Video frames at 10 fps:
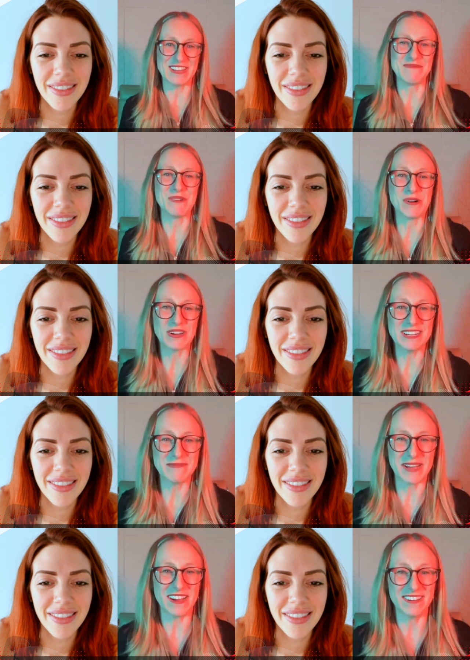Speaker 1: and more
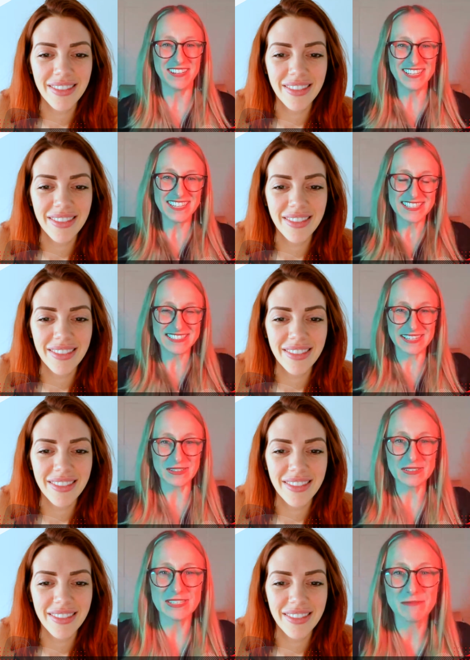about
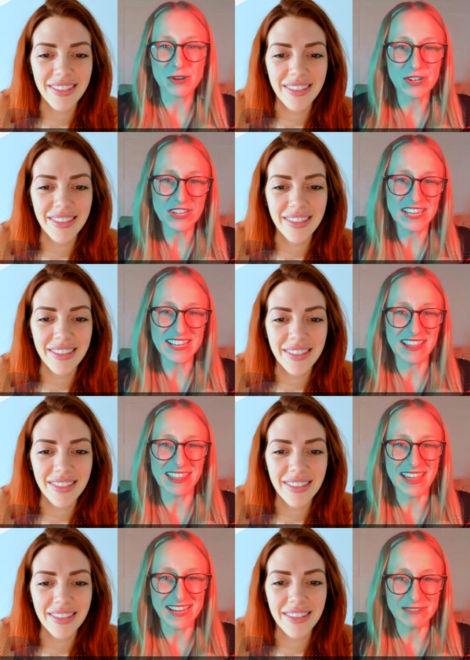sales and marketing
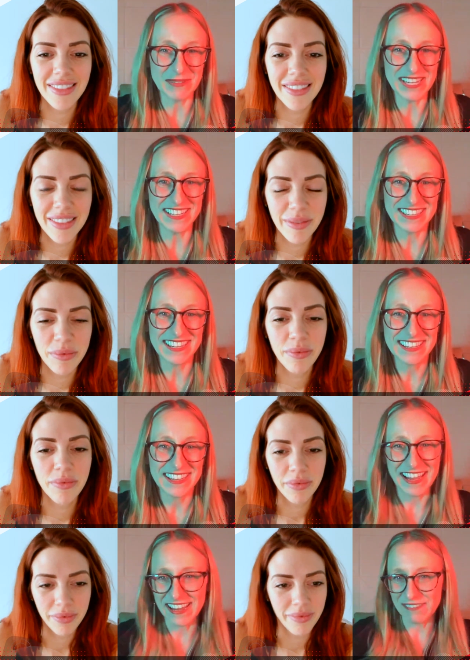alignment.
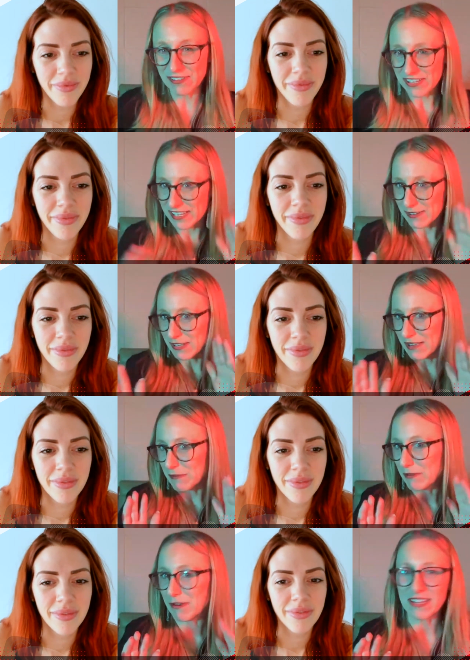And I feel like
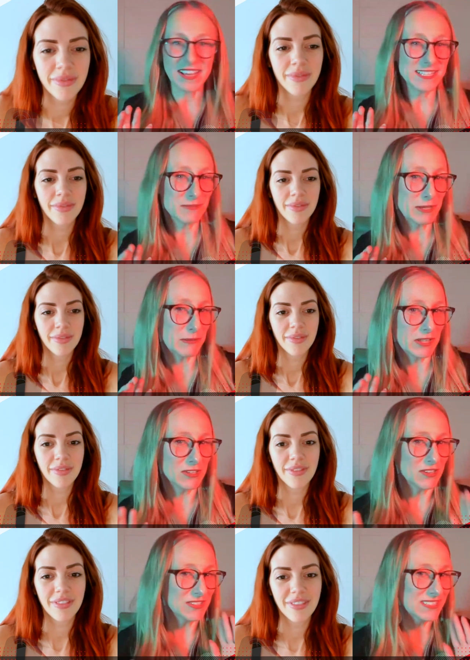my red light's making me
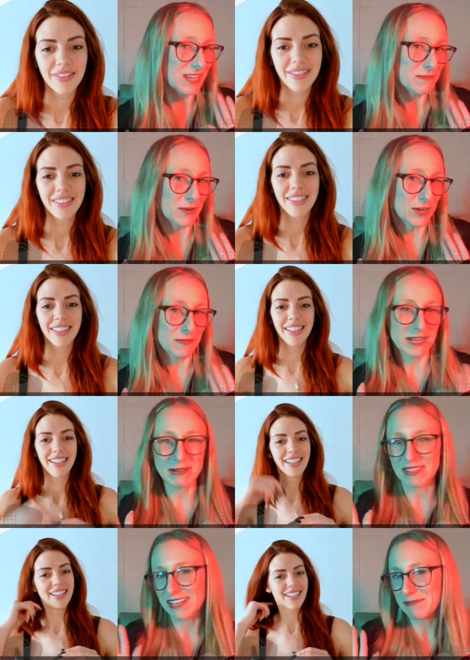look all sunburned, but
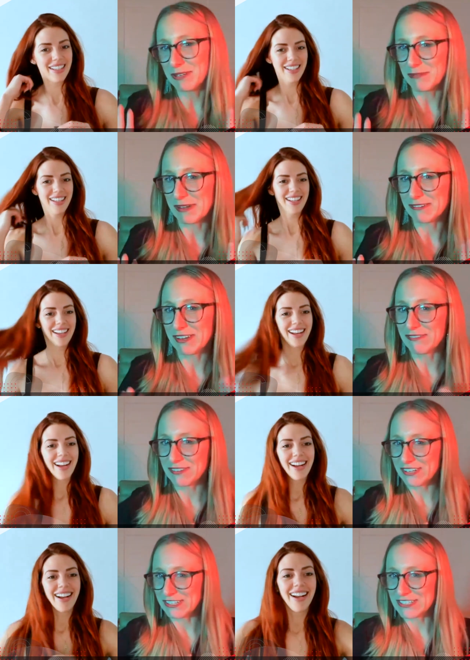I thought I'd put on my
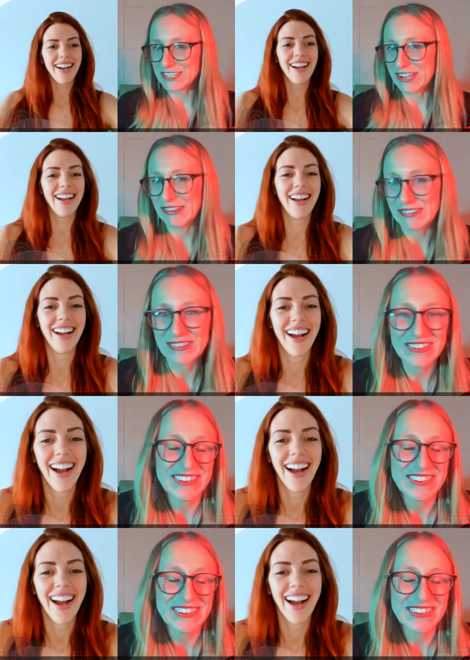red for your show.